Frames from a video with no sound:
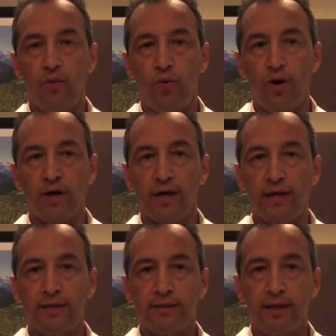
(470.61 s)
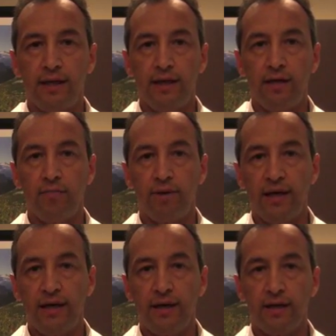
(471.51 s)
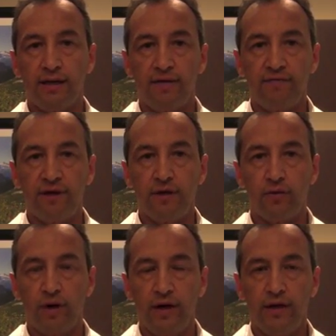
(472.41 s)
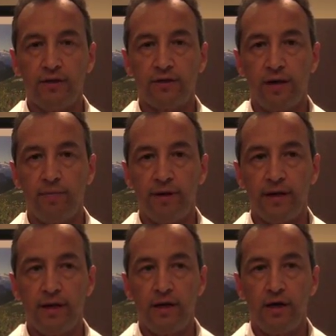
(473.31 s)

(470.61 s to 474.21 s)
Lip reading: walking, sitting, bending, lifting, running, jumping,